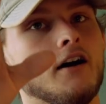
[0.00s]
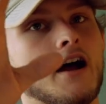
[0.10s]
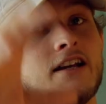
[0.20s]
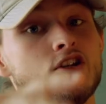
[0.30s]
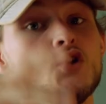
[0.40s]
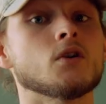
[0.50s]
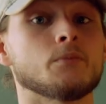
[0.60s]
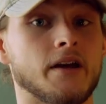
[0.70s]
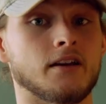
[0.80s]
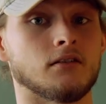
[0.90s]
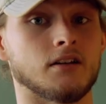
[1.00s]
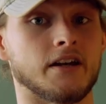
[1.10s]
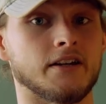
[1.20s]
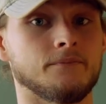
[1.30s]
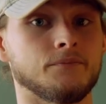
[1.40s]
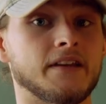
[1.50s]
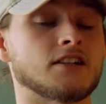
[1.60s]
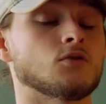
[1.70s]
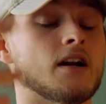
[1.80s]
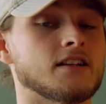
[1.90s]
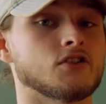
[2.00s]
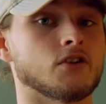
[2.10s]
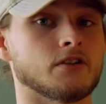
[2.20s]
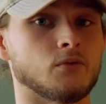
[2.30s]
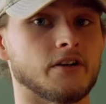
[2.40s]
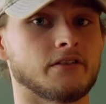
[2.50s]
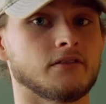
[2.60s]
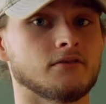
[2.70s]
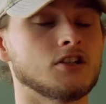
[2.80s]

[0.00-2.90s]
A Neewer panel light, that's what I started with.